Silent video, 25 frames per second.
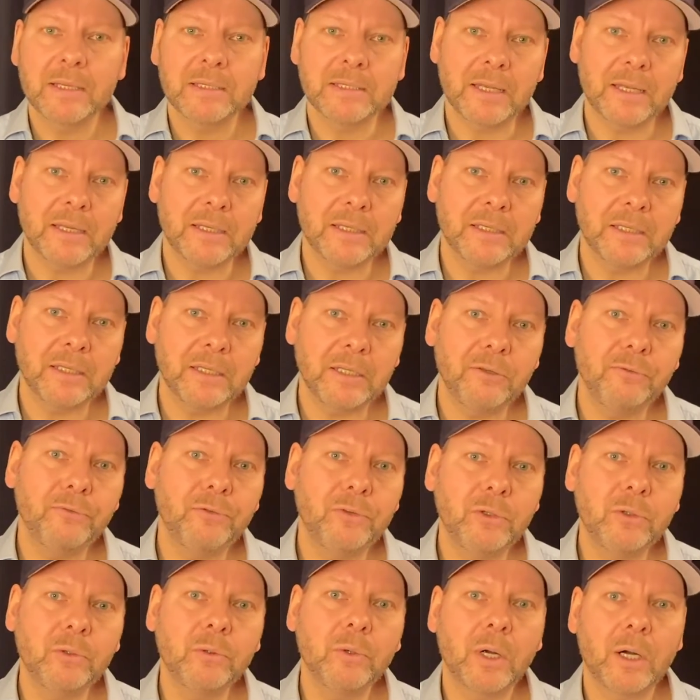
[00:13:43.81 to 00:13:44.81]
that
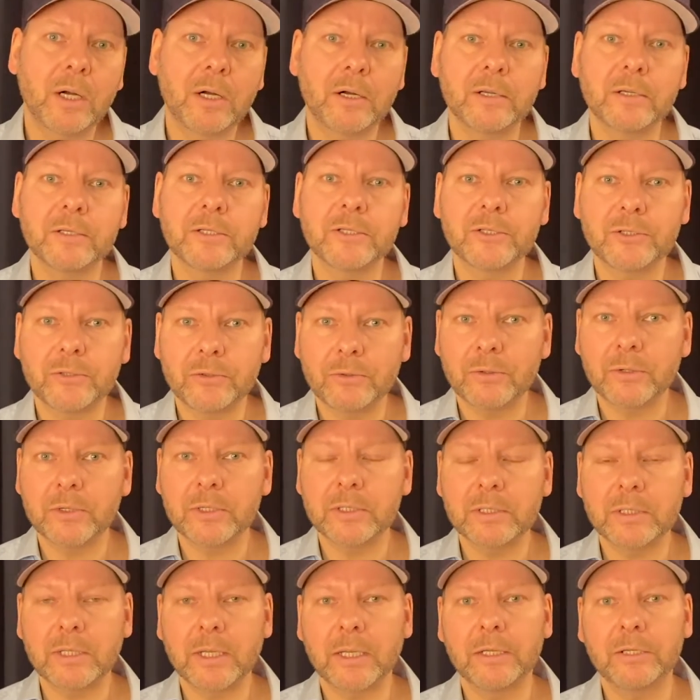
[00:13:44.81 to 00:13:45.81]
if you are a
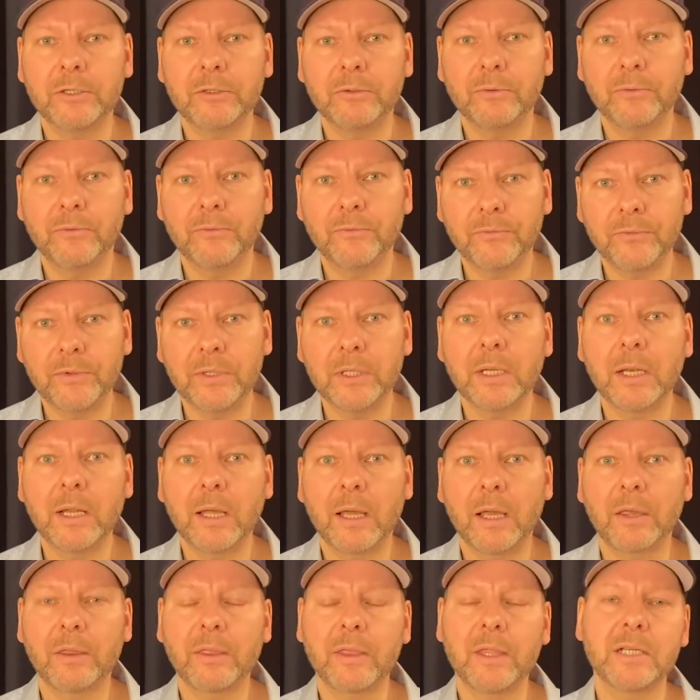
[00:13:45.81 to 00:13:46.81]
source and you feel
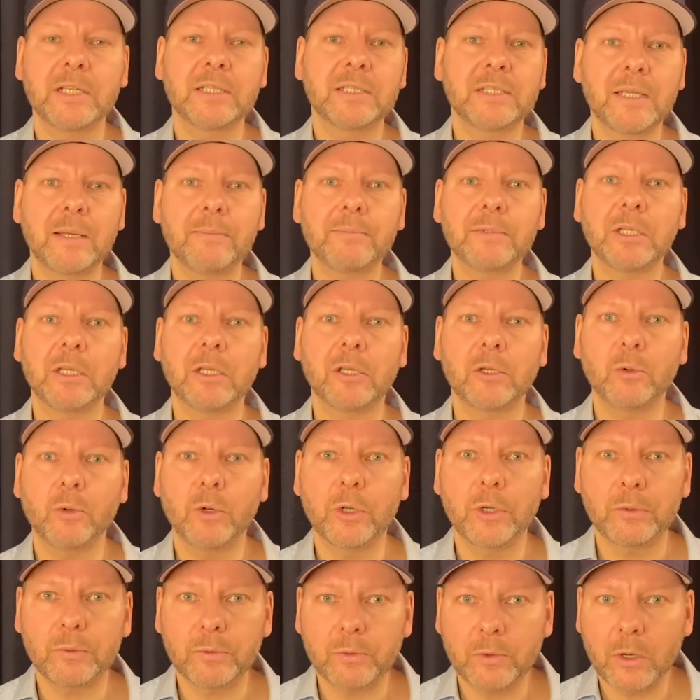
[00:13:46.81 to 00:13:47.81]
like there's something
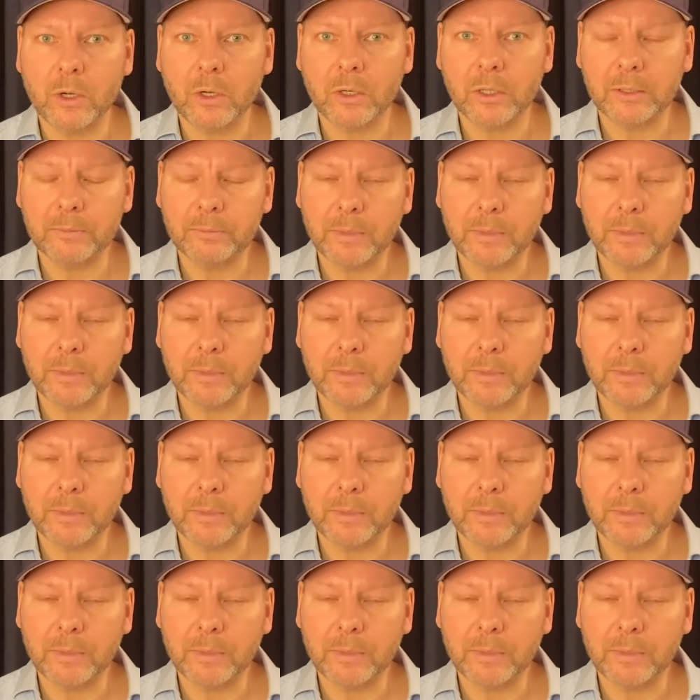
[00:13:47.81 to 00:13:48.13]
going wrong